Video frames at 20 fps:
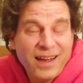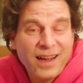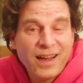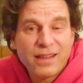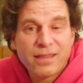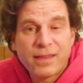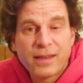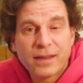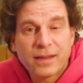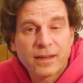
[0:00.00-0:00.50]
I
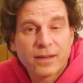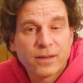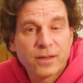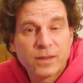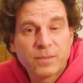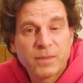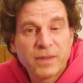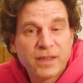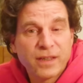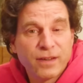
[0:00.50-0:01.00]
think it
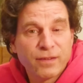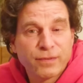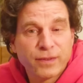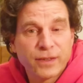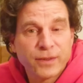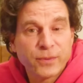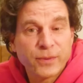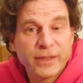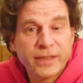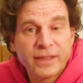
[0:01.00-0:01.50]
could be a
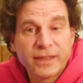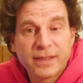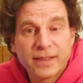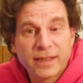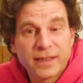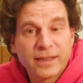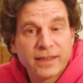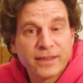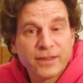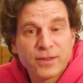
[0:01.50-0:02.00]
fun read.
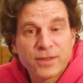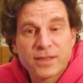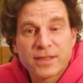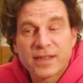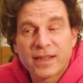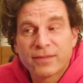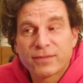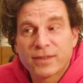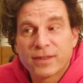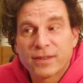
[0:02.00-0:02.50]
You just
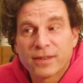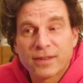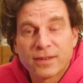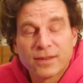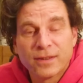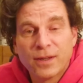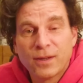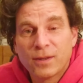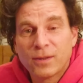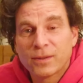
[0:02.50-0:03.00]
have to
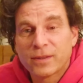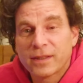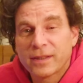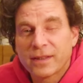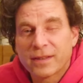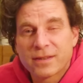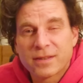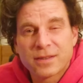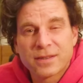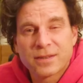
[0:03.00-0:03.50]
know that
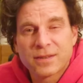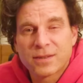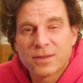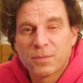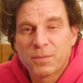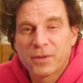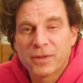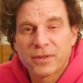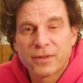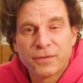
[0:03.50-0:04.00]
it's
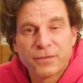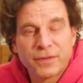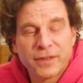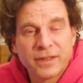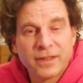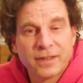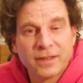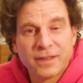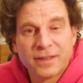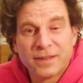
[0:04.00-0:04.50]
super
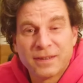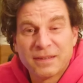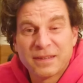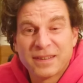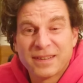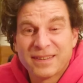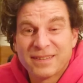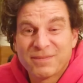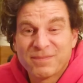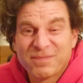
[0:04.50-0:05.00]
goofy,
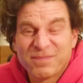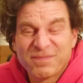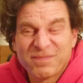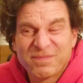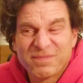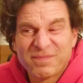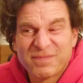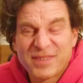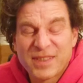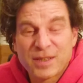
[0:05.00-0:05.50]

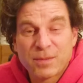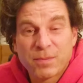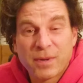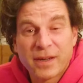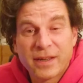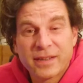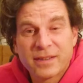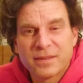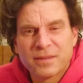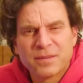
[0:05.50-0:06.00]

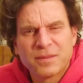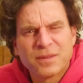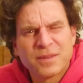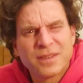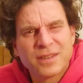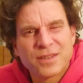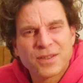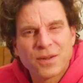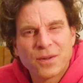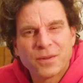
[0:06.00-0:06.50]
despite
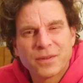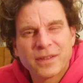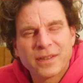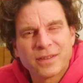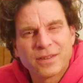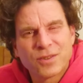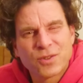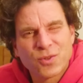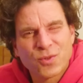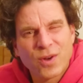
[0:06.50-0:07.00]
the tone
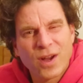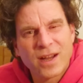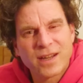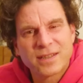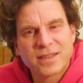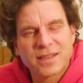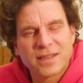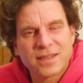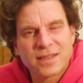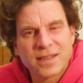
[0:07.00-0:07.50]
it
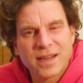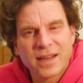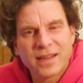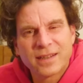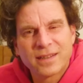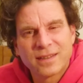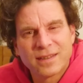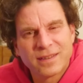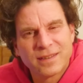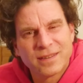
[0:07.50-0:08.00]
tries to
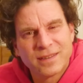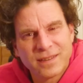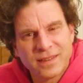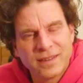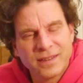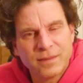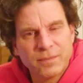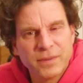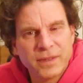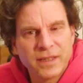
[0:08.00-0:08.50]
set
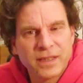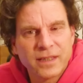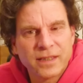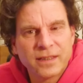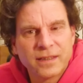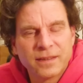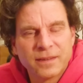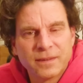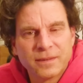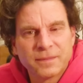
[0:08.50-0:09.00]
in the
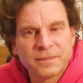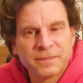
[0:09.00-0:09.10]
beginning.